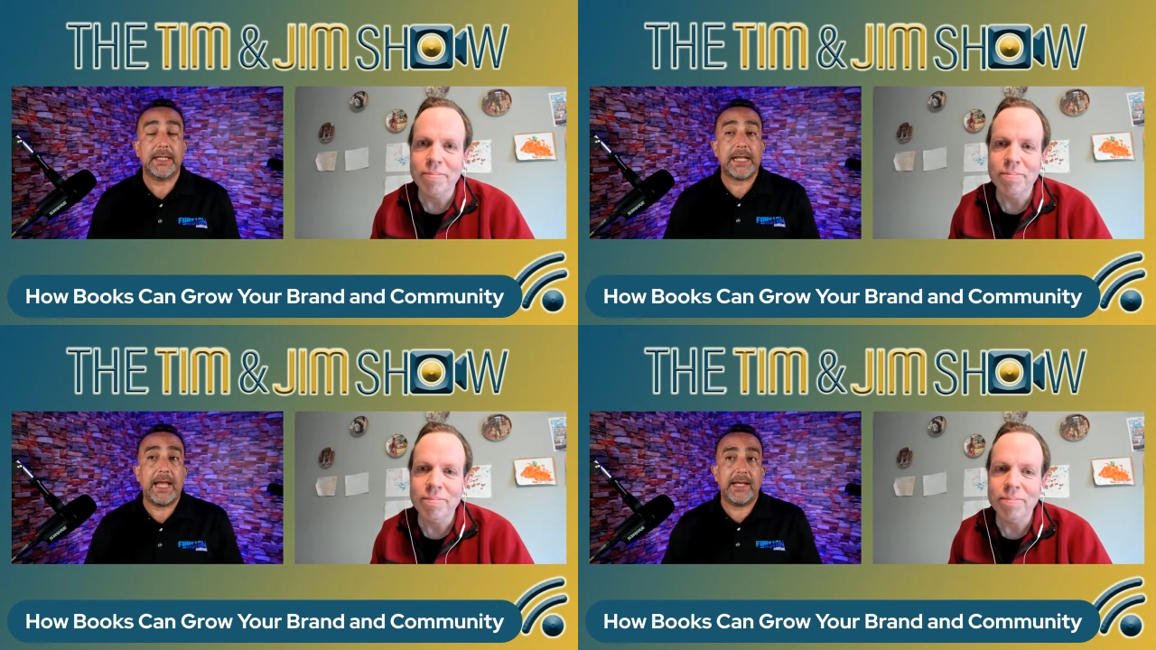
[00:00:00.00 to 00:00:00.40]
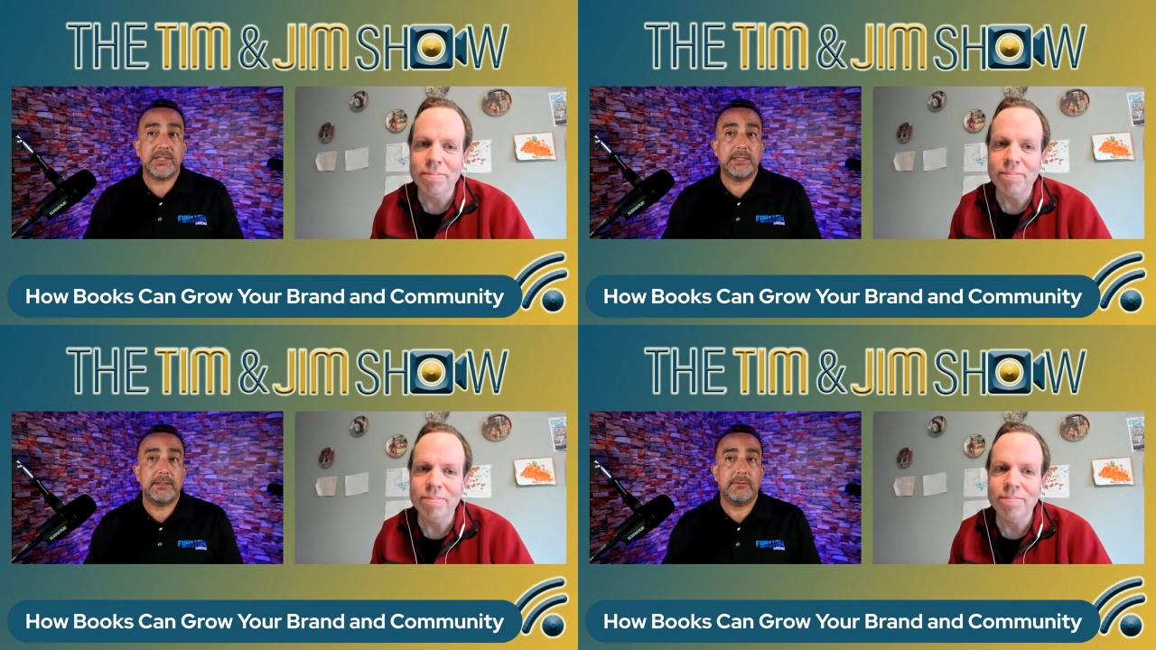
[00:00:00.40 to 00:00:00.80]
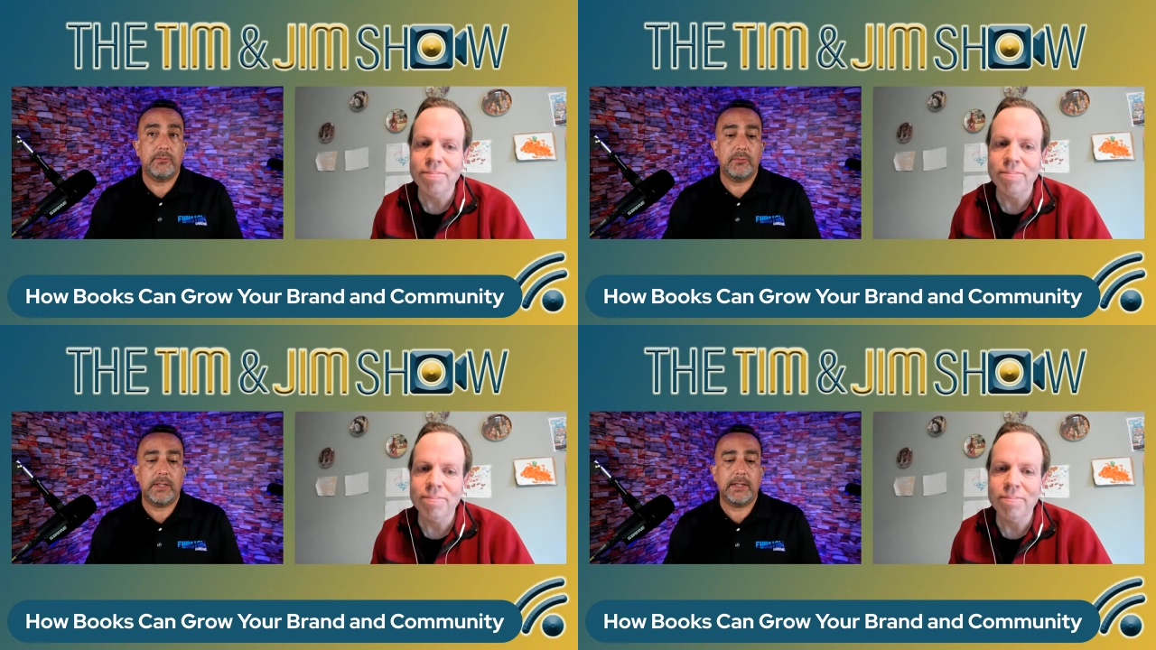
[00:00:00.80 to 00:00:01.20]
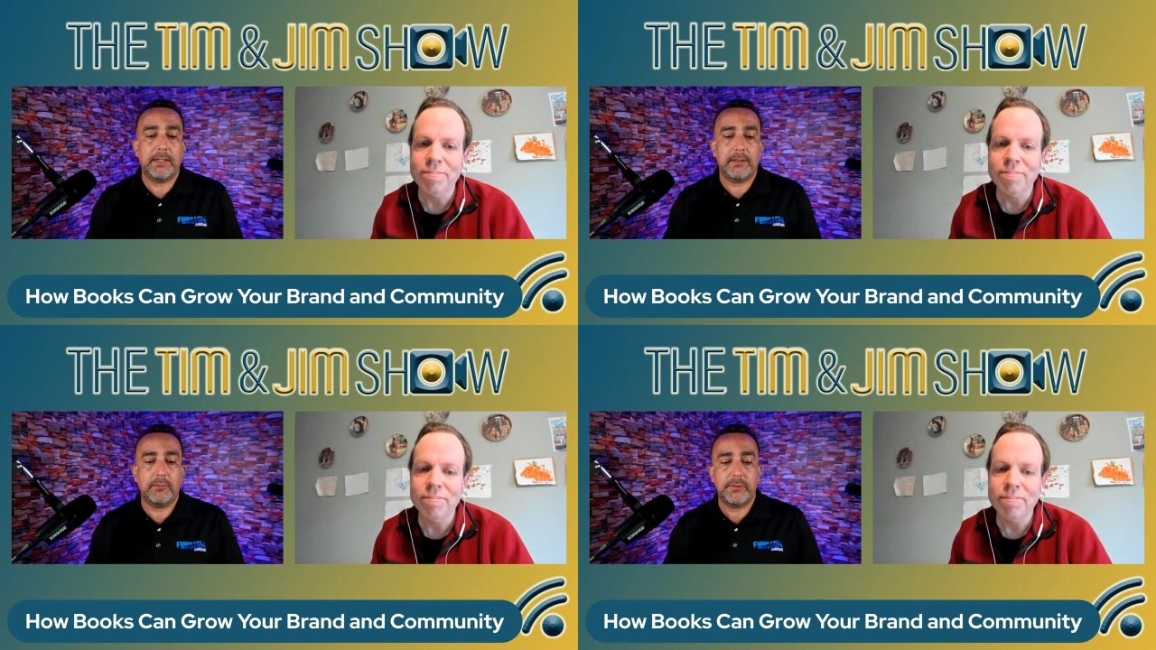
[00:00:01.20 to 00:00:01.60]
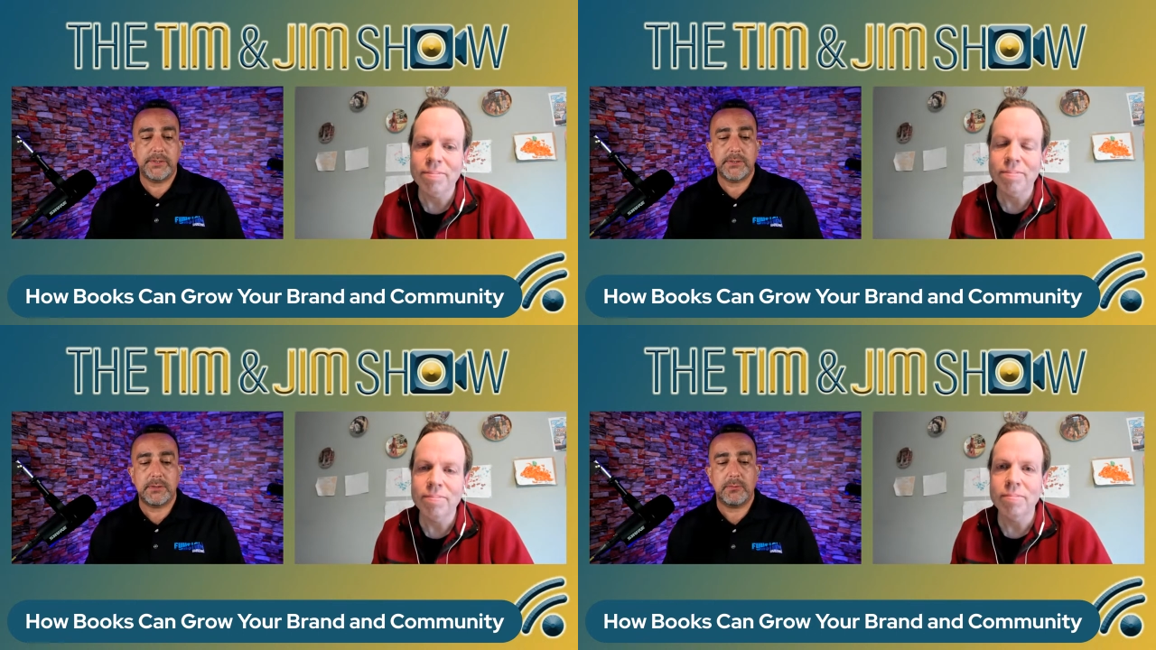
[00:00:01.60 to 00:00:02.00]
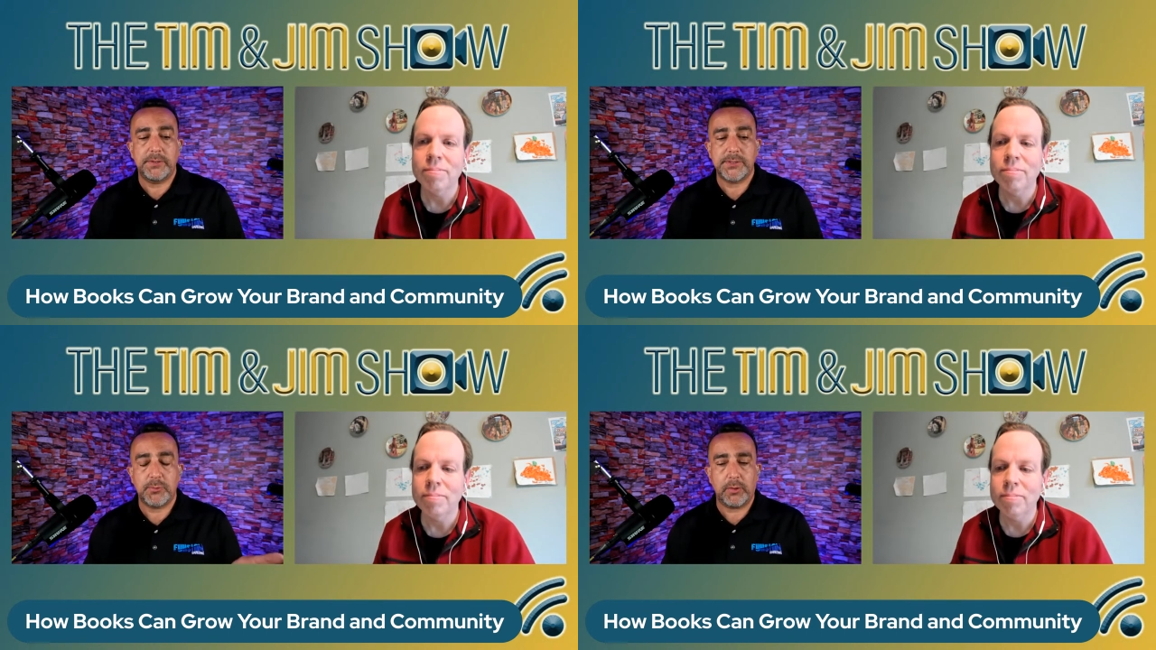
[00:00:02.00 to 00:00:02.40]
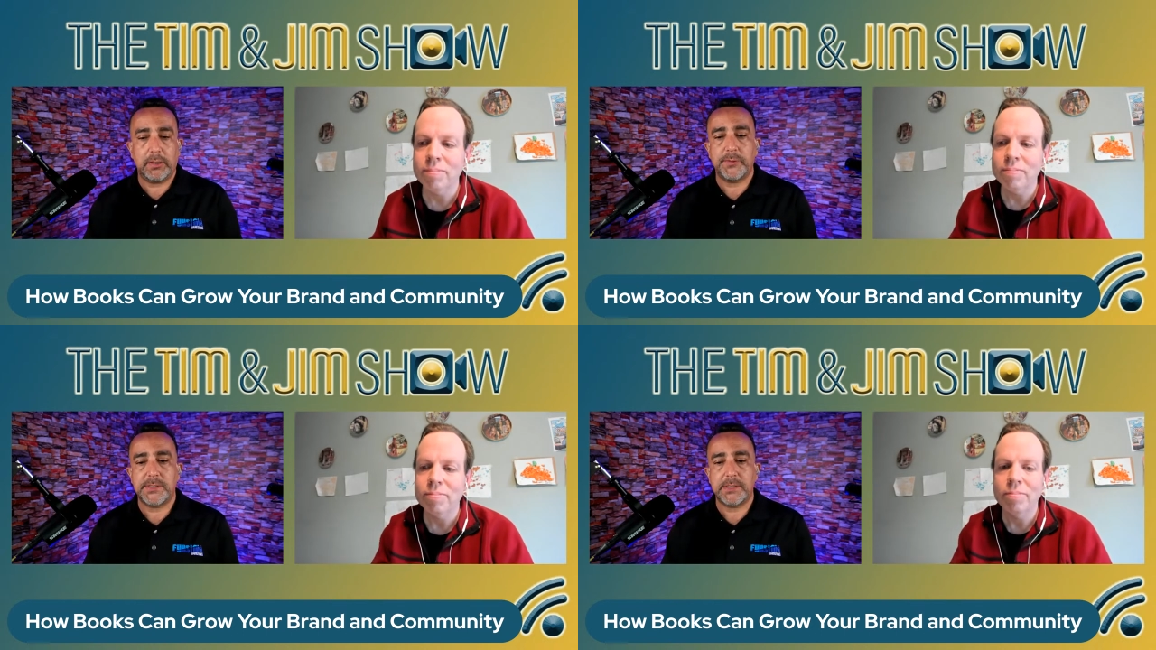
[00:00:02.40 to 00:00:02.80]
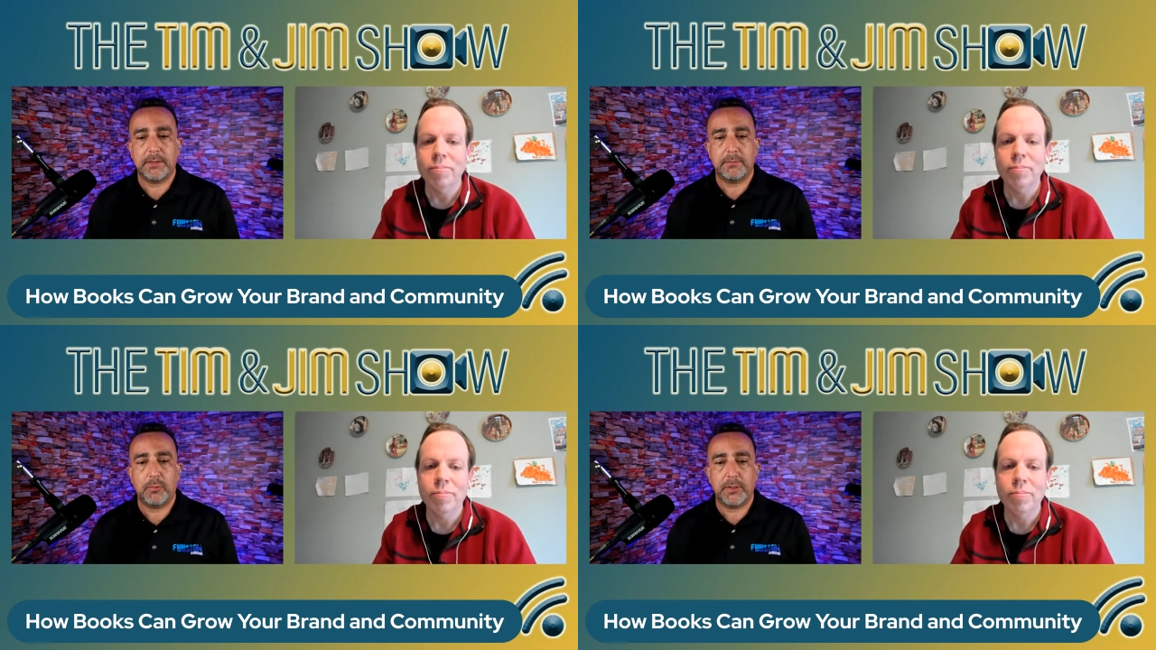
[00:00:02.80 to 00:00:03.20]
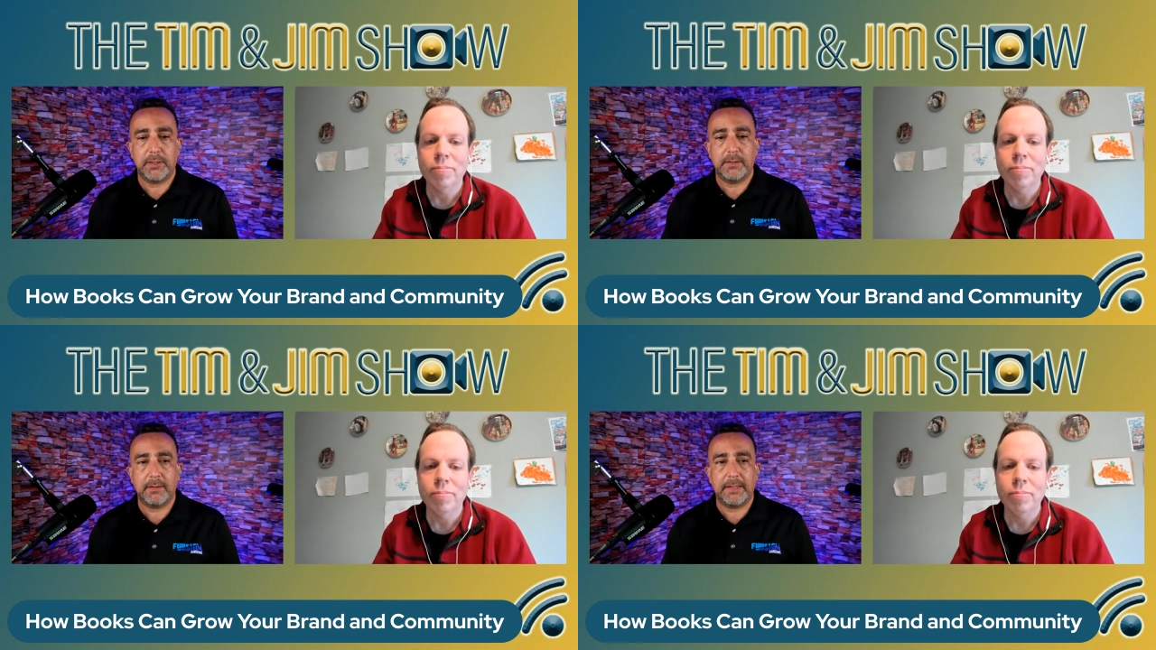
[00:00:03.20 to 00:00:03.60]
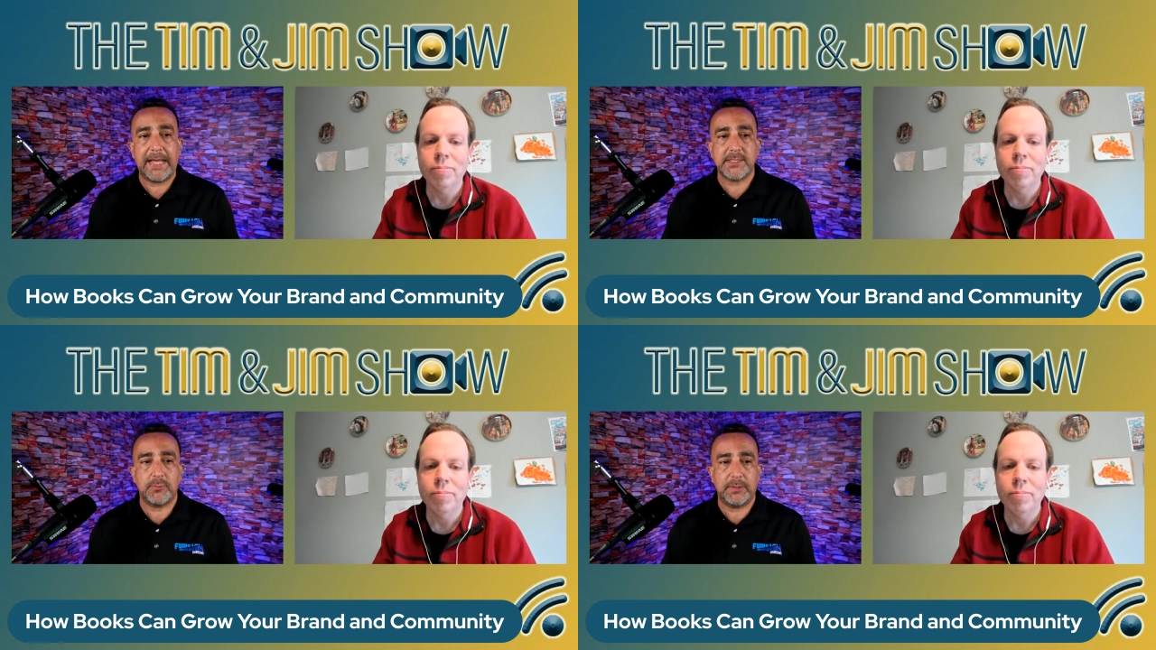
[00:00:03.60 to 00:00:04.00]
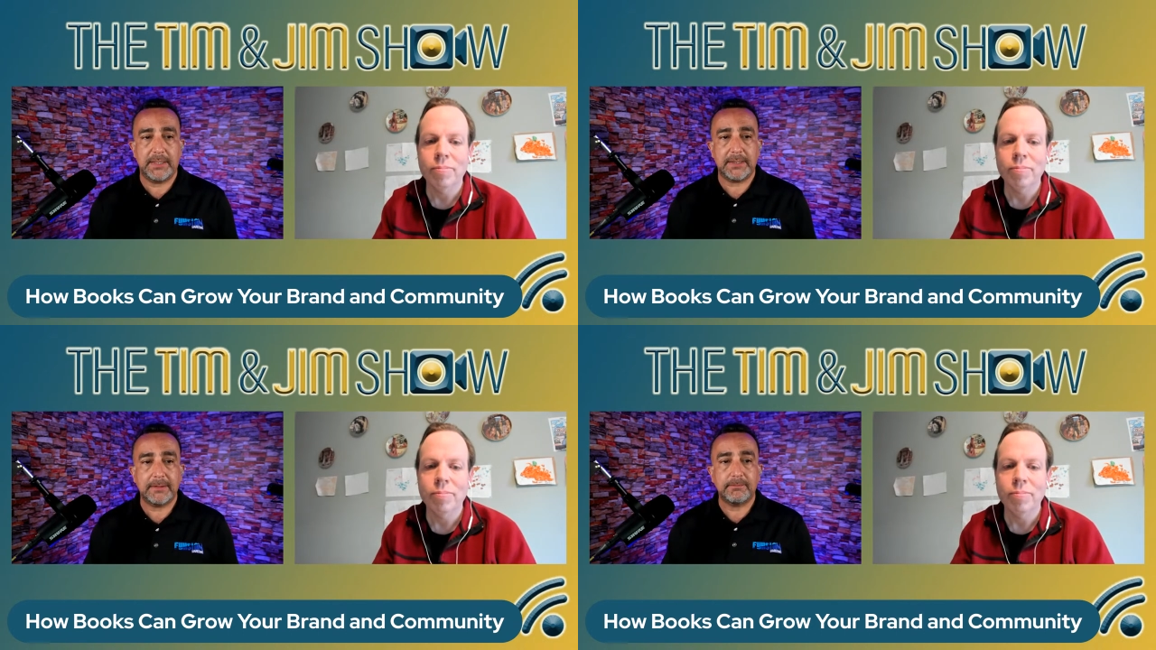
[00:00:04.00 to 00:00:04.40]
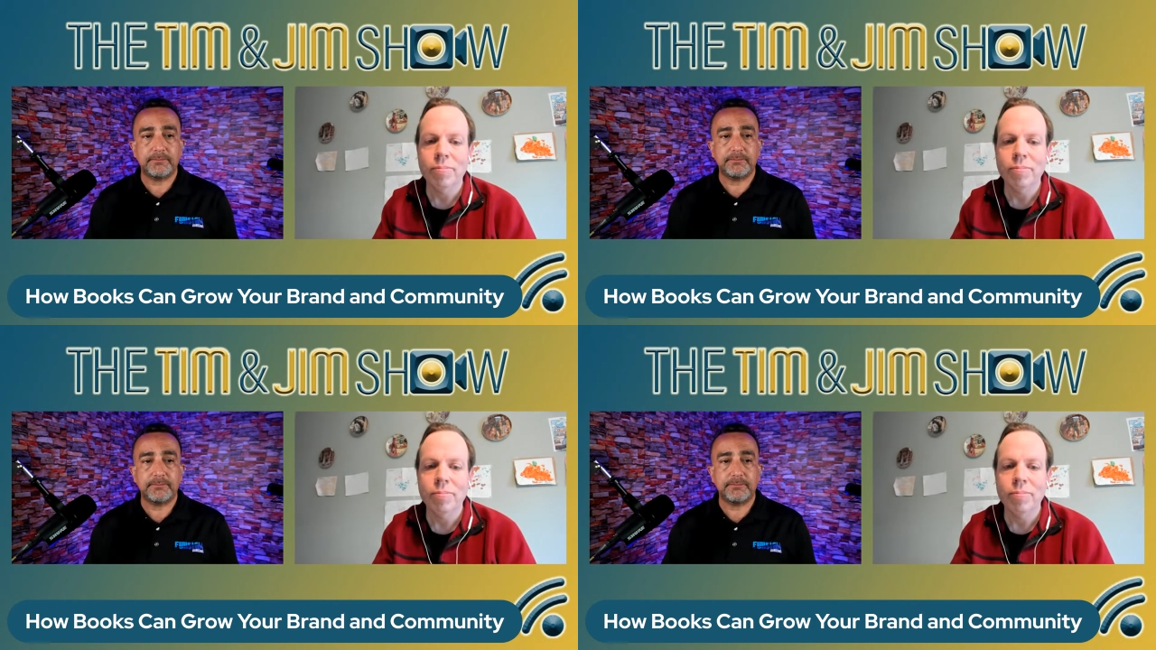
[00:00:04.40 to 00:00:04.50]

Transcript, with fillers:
Speaker 1: Like I actually uh, was was working with someone last week,